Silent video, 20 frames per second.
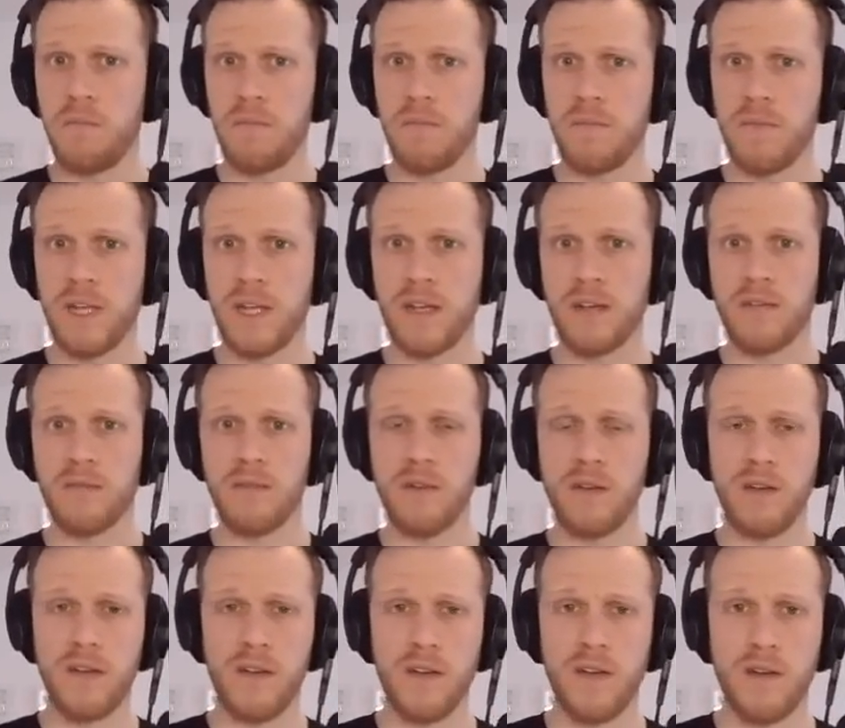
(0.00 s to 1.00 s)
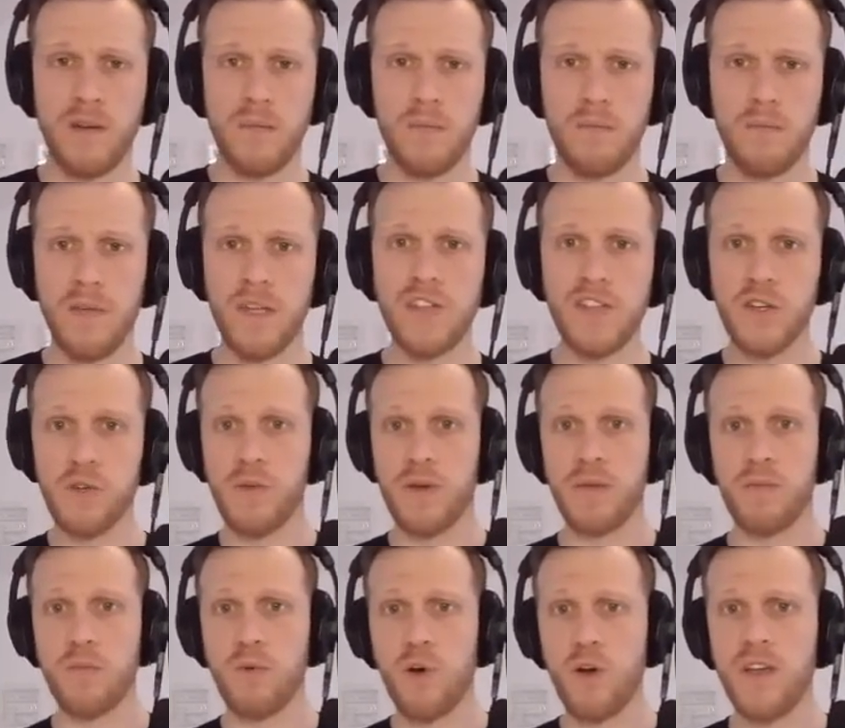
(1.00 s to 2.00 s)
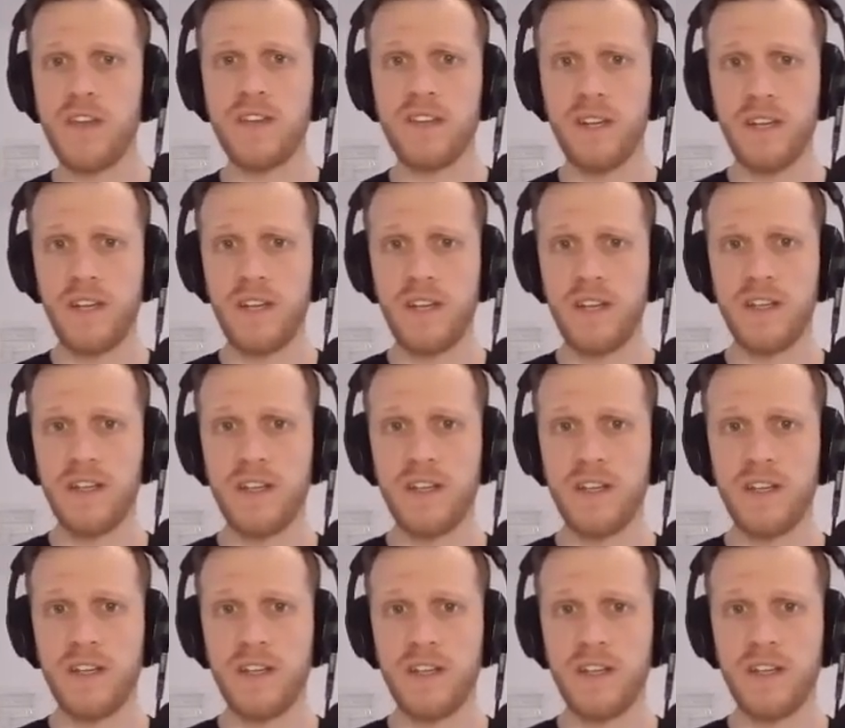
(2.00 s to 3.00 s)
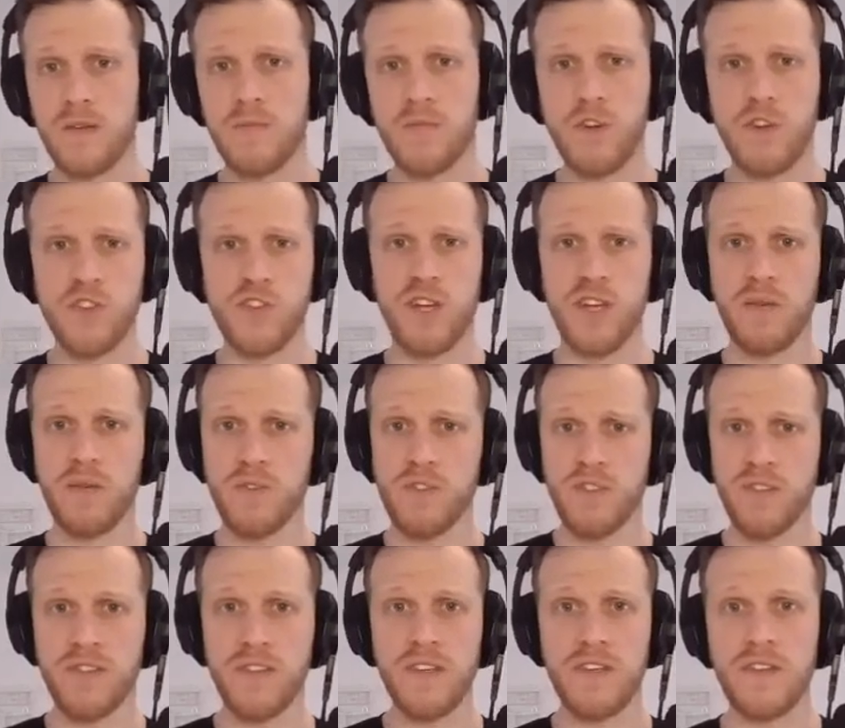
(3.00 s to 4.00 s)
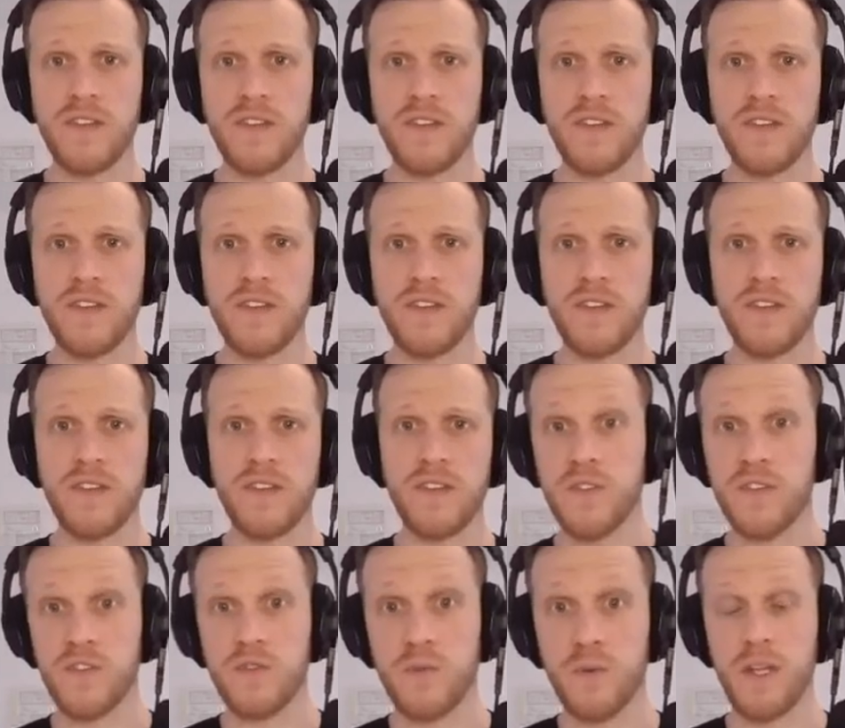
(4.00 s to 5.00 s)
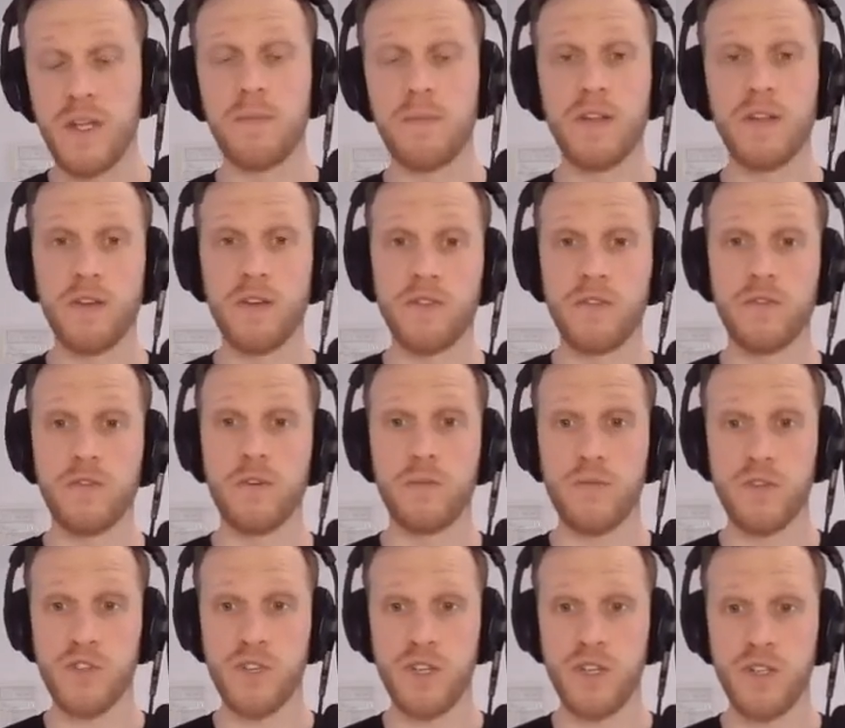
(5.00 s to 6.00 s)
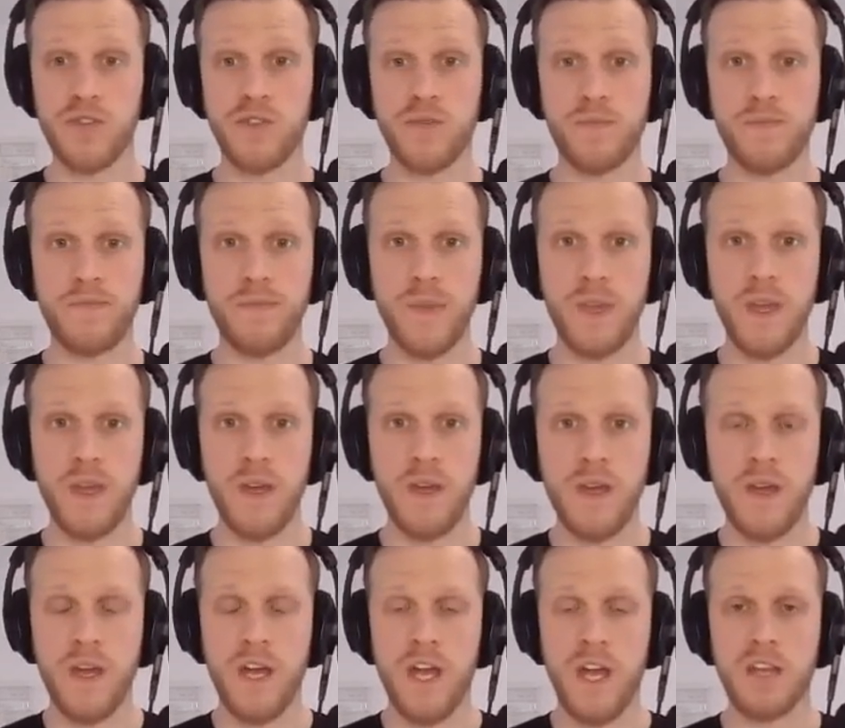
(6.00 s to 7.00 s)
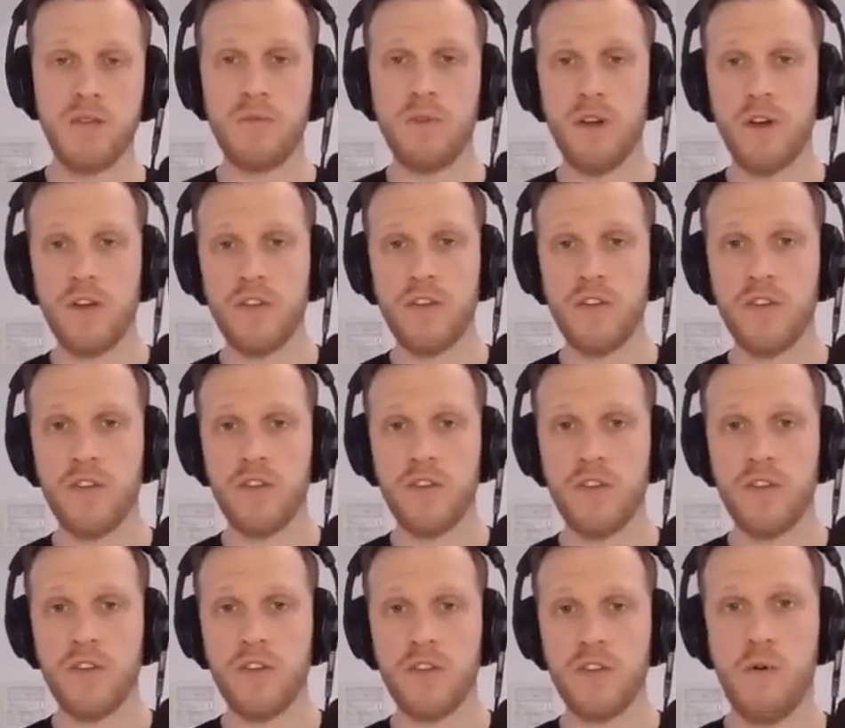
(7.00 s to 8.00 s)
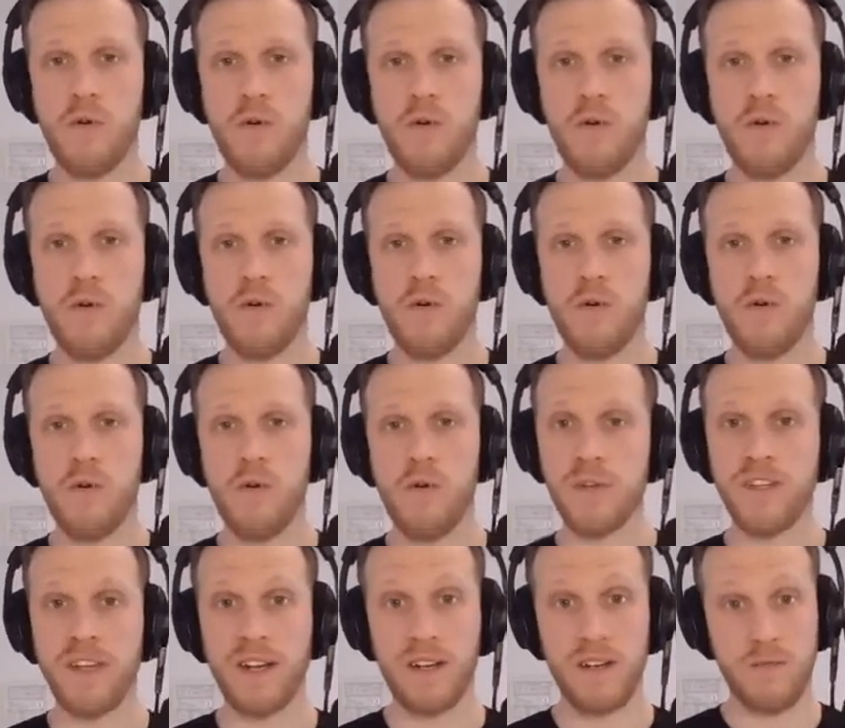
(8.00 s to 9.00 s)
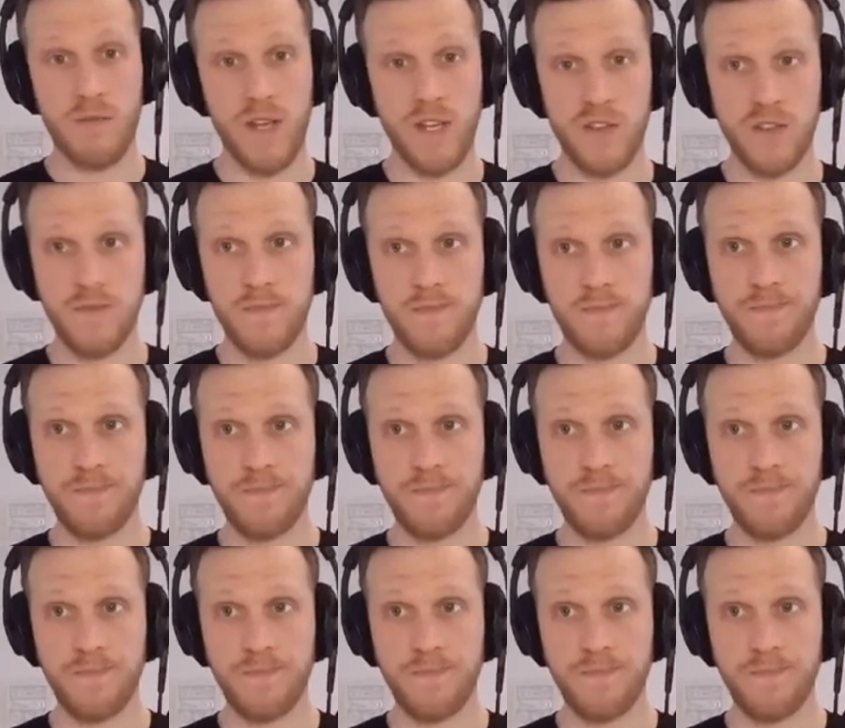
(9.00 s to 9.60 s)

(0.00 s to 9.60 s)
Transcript: like um, integrate more easily integrated into the project, which is easier for humans to read, but also for machines. And we also want to support snippet declaration.